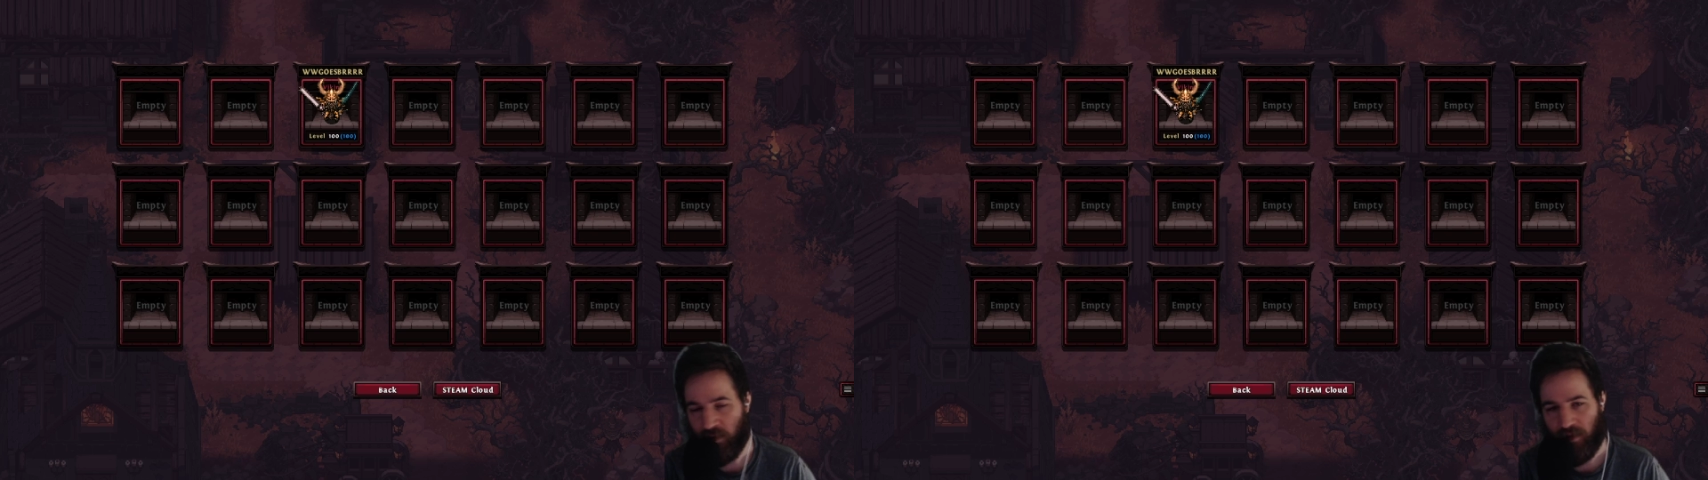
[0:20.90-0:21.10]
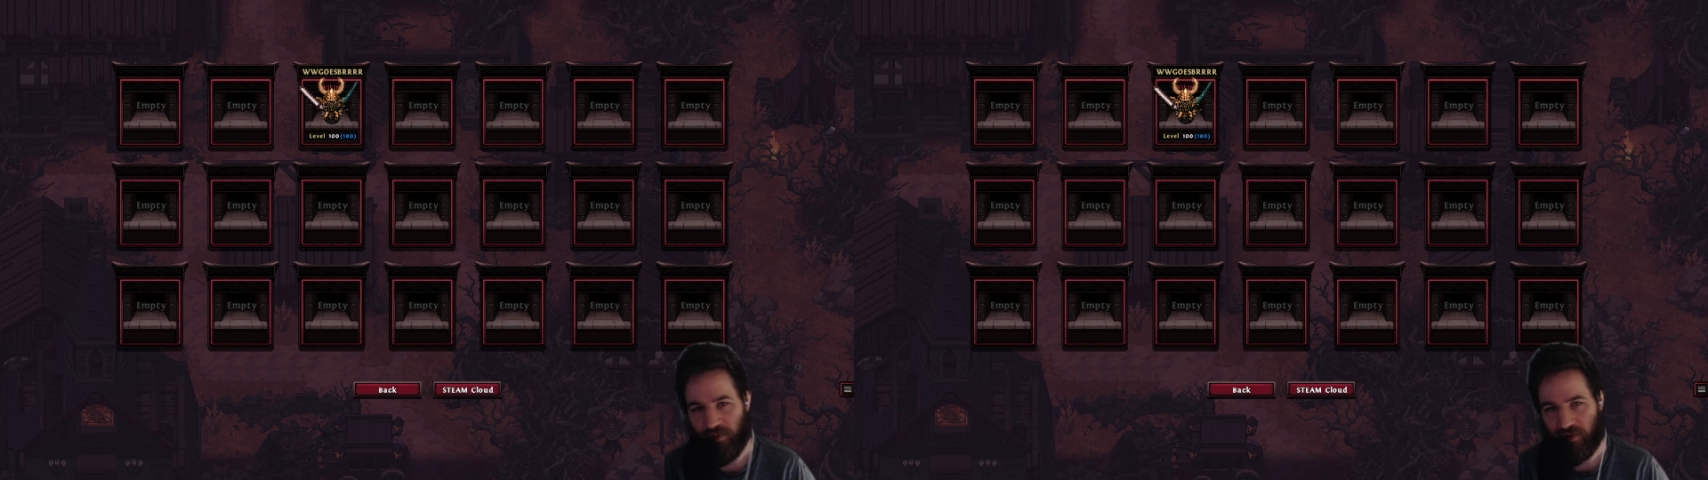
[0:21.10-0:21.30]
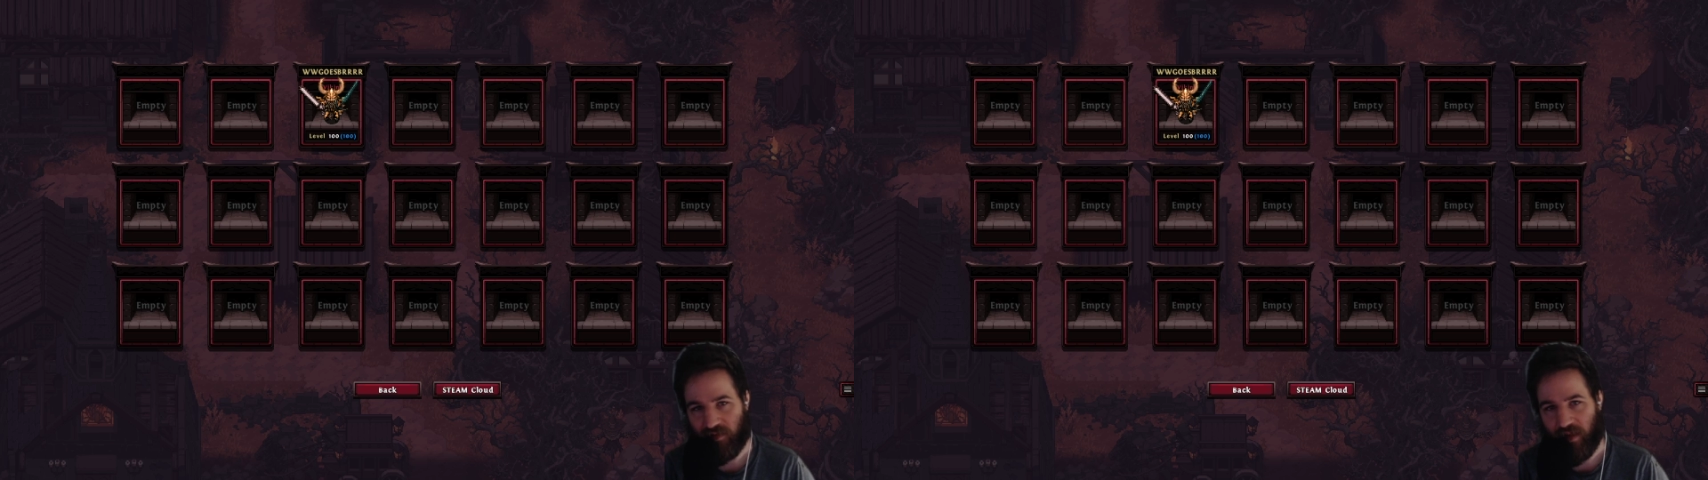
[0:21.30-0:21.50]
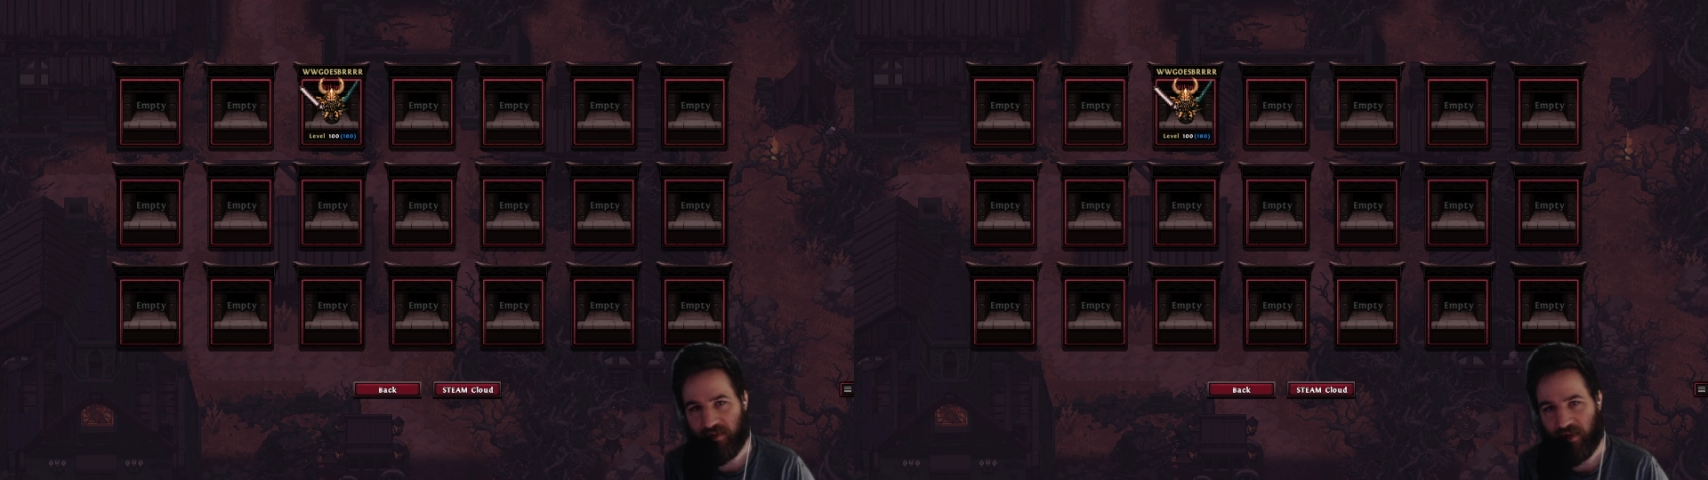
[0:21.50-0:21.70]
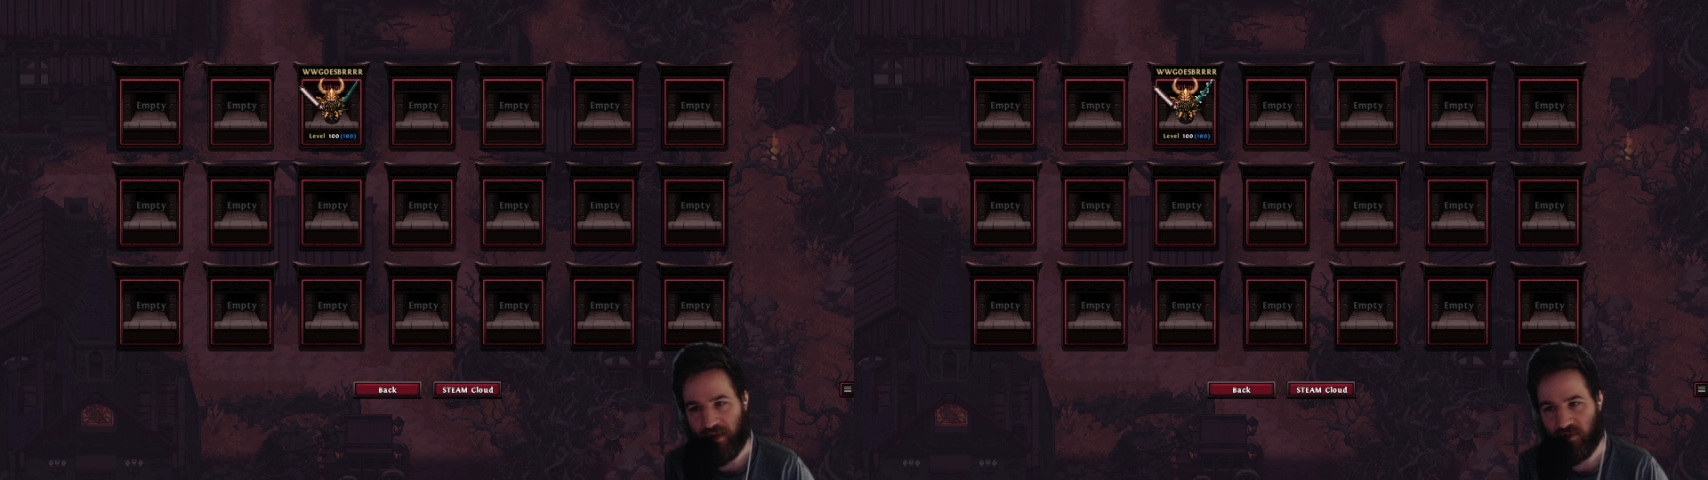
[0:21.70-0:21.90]
This
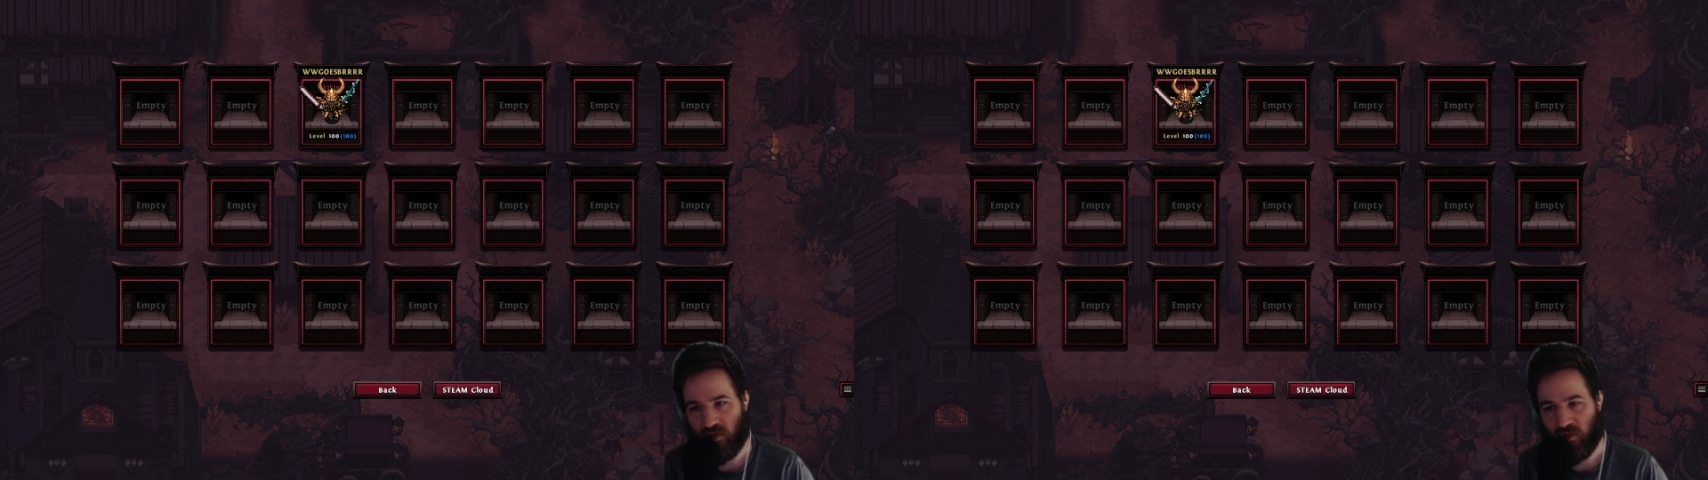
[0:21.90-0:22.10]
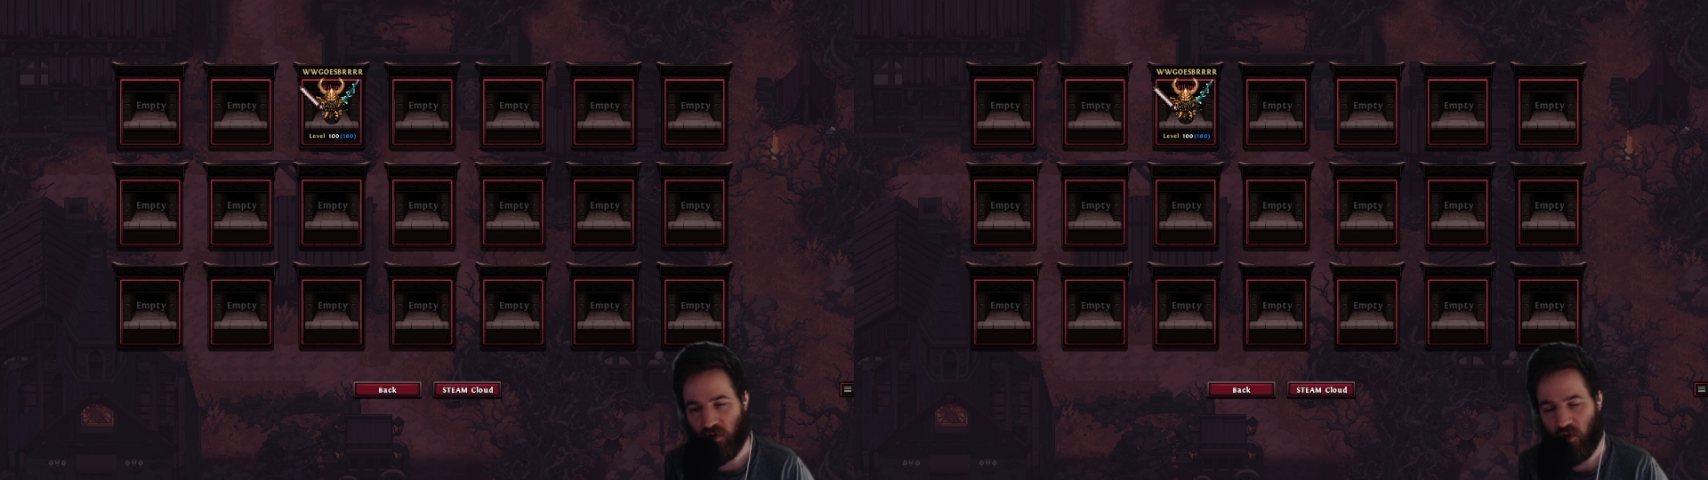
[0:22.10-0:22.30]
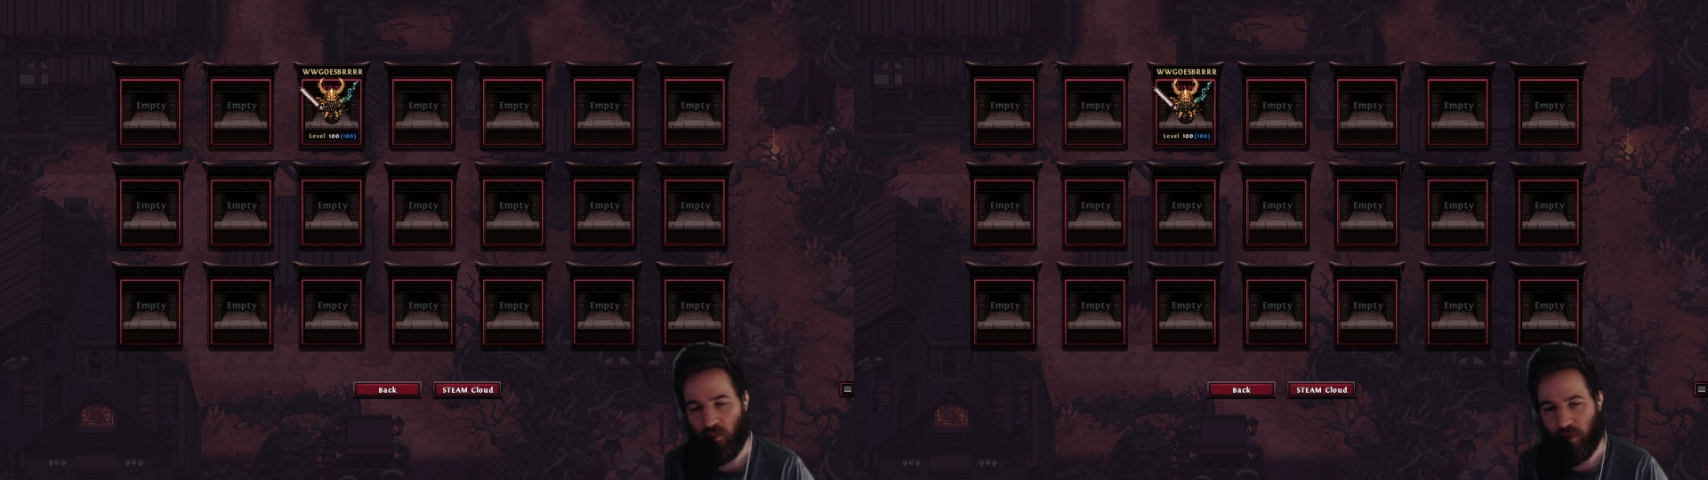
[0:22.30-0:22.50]
class has so